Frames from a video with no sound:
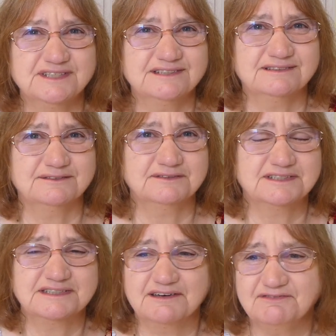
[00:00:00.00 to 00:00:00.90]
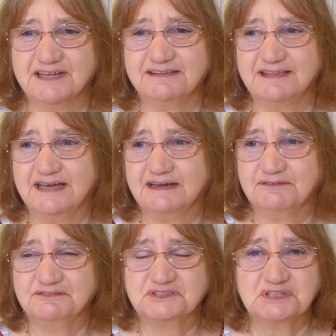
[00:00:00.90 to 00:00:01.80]
and stuff like
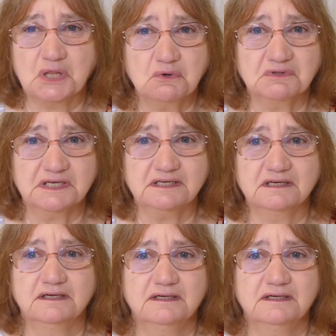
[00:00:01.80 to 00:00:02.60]
that slowly.